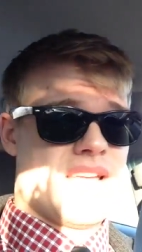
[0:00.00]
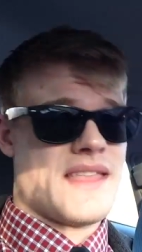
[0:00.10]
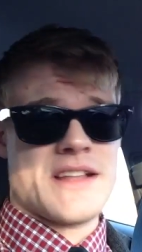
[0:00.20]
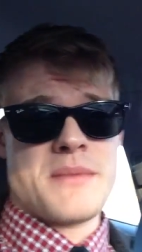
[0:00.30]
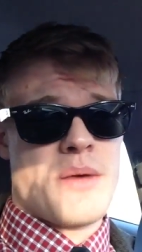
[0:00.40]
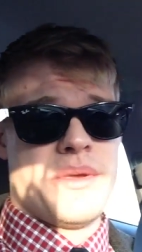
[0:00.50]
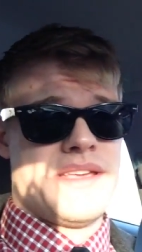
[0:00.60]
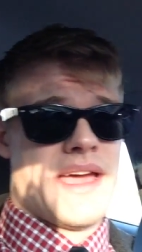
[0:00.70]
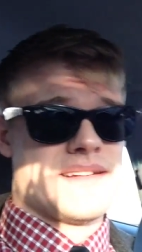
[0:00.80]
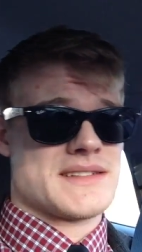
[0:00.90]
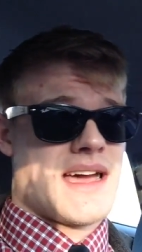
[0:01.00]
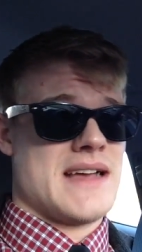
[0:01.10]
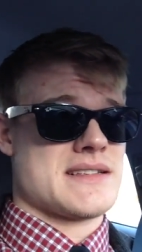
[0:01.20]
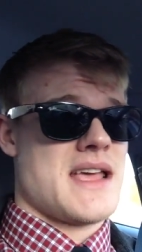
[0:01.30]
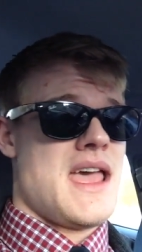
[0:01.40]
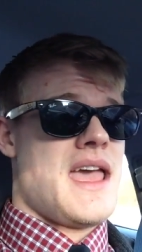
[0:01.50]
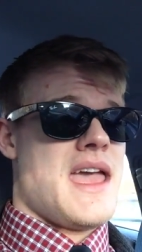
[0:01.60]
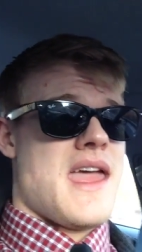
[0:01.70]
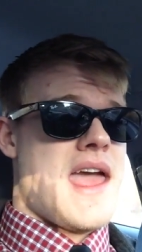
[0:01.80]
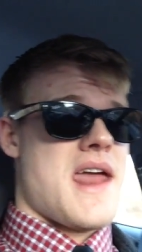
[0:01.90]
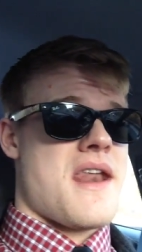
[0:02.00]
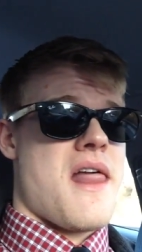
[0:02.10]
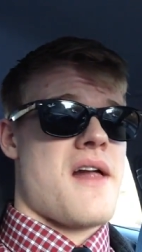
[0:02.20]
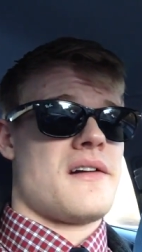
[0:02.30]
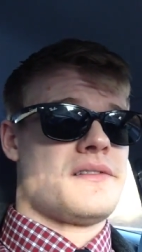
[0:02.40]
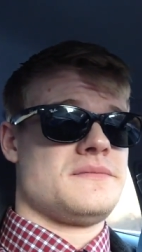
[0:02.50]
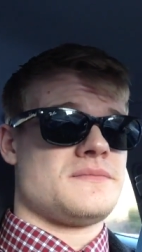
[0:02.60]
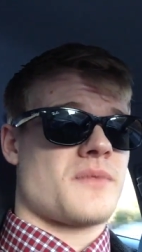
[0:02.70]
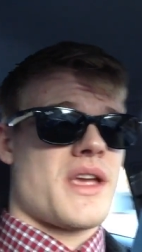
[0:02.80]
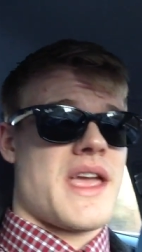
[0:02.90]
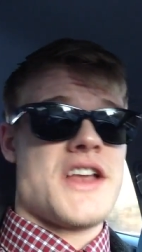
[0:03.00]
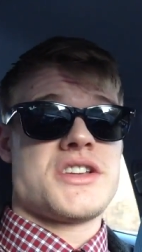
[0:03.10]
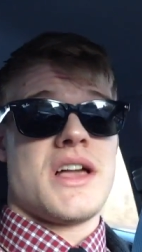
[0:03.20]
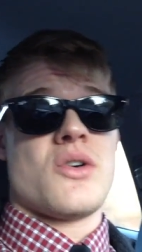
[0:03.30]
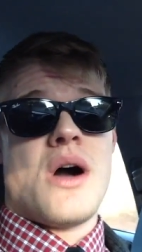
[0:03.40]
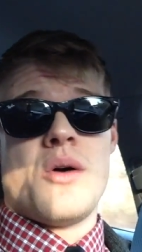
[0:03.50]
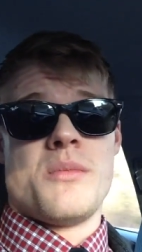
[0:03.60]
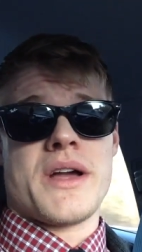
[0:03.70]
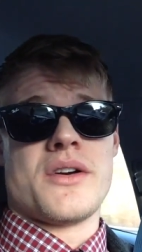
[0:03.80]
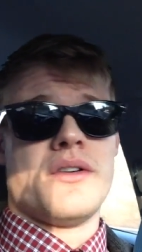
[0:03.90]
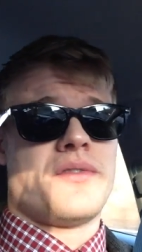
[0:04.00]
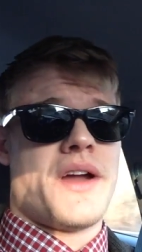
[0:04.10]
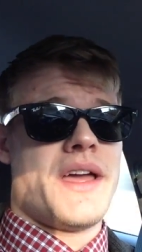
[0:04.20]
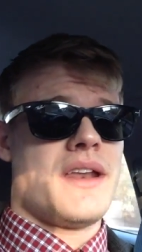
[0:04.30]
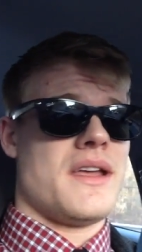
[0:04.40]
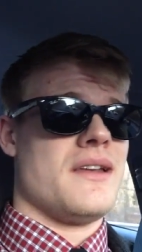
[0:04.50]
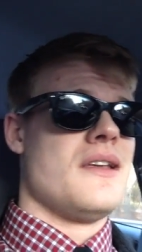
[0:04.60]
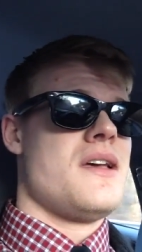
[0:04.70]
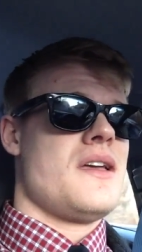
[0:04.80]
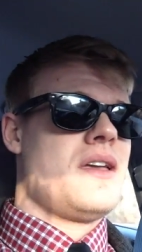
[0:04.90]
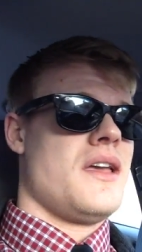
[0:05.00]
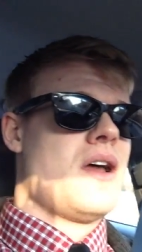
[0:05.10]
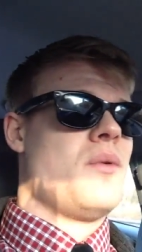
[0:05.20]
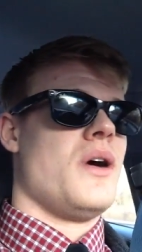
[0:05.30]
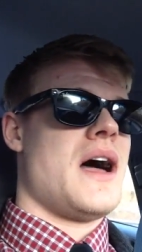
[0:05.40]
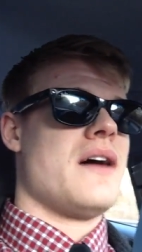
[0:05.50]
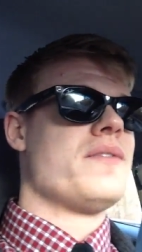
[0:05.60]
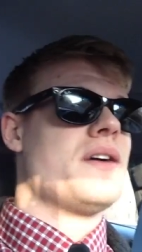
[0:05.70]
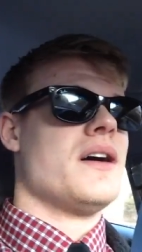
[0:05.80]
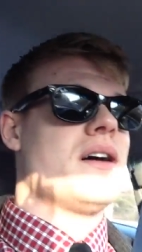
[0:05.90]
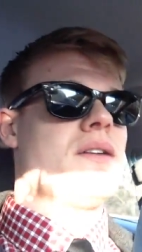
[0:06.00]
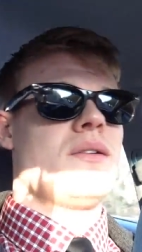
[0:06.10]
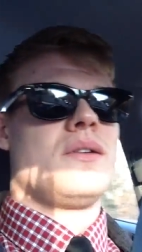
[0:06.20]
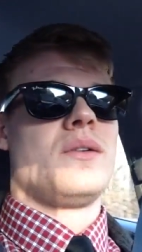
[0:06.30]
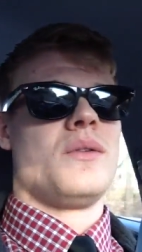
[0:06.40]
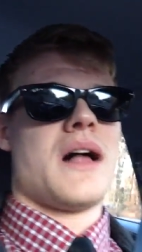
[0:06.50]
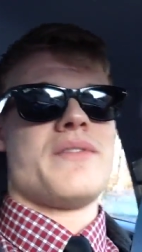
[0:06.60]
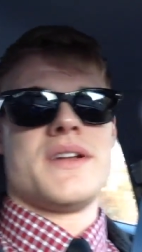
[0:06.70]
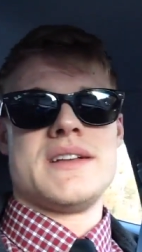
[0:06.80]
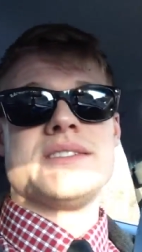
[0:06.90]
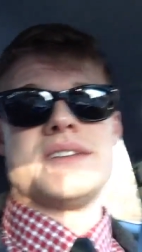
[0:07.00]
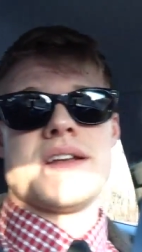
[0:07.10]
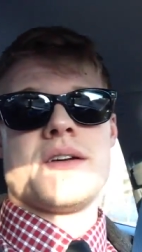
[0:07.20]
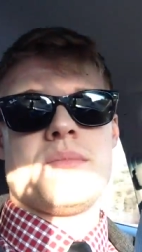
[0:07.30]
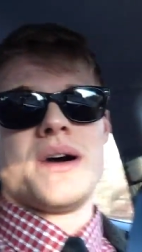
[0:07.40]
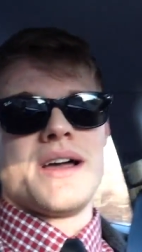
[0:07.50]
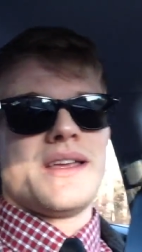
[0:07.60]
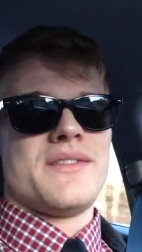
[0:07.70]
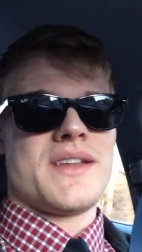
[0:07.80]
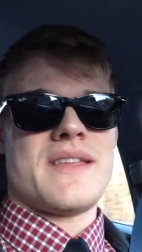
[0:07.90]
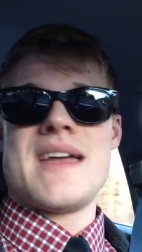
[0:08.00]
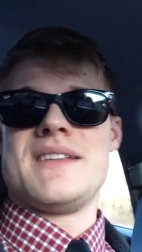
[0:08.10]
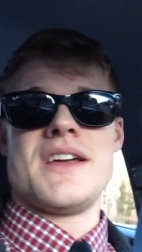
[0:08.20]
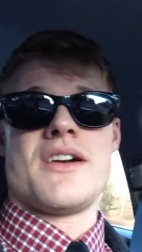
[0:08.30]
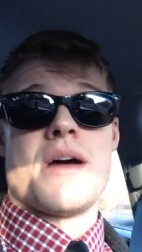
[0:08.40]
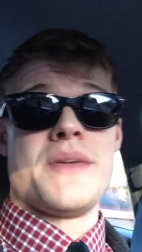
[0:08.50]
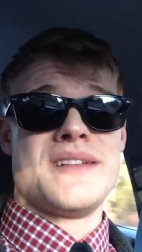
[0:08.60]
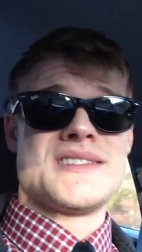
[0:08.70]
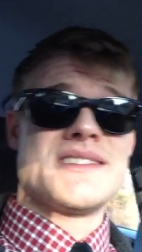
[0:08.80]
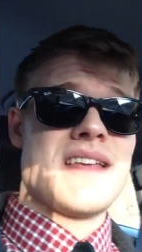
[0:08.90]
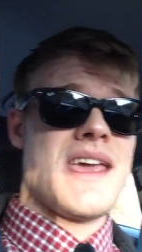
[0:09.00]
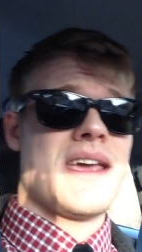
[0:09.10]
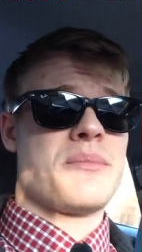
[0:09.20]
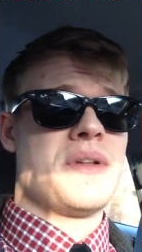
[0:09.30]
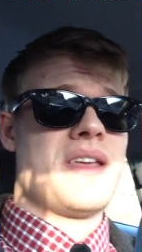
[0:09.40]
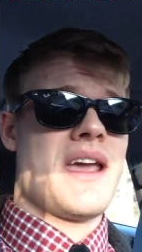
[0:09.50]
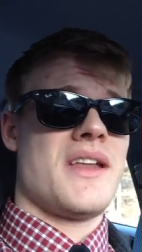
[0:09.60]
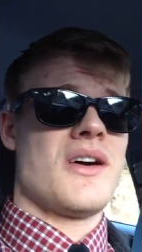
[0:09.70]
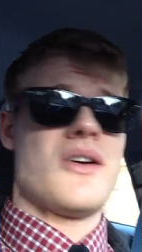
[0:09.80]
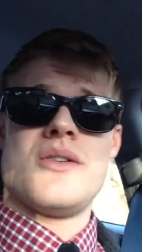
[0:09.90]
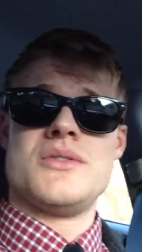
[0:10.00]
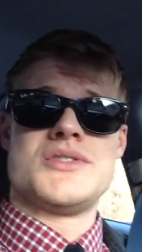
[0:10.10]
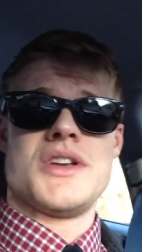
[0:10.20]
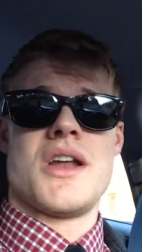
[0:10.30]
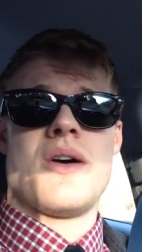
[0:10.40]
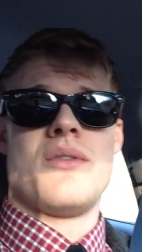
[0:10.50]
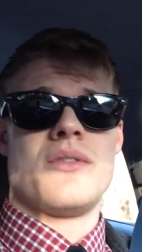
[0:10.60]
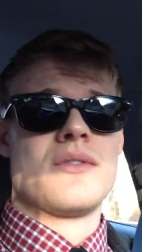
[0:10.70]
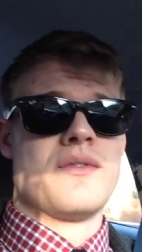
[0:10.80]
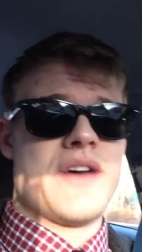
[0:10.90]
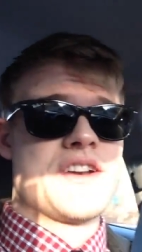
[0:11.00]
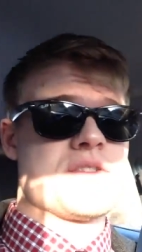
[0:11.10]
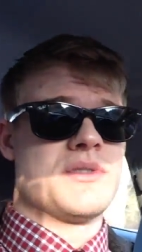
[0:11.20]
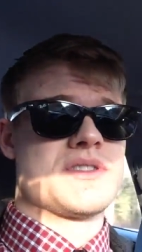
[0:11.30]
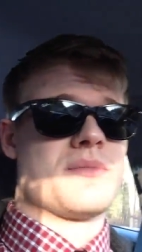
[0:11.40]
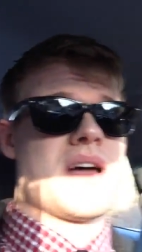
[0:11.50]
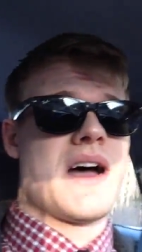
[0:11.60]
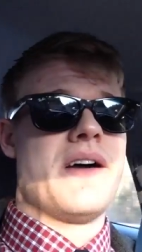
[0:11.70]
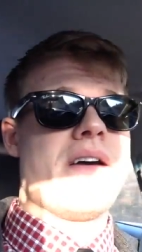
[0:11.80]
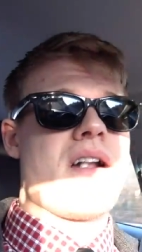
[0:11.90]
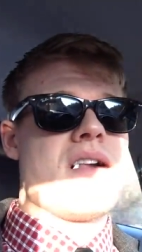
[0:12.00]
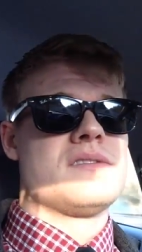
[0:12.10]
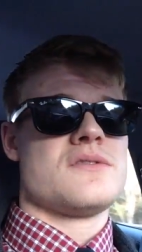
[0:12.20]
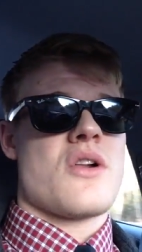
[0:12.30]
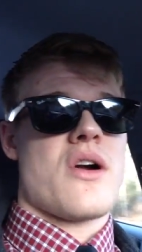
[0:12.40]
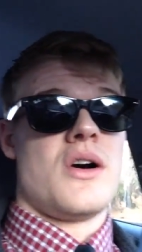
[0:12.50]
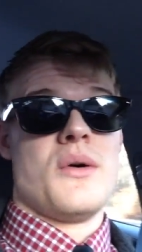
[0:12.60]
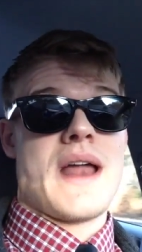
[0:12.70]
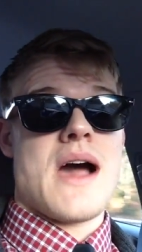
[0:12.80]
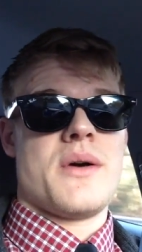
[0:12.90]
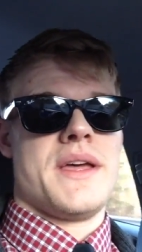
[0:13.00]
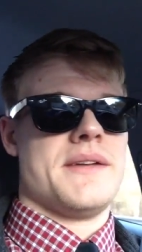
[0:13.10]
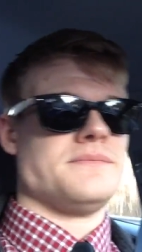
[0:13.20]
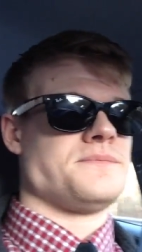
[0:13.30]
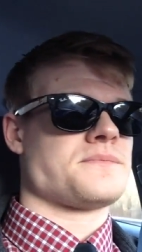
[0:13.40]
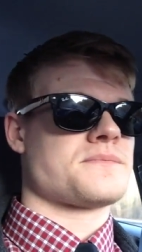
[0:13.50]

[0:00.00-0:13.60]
That's my weekends, guys. And occasionally I'll go out with my girlfriend and, we'll have a nice dinner. But even in that dinner, I'm eating steak, potatoes, vegetables. I'm not going out and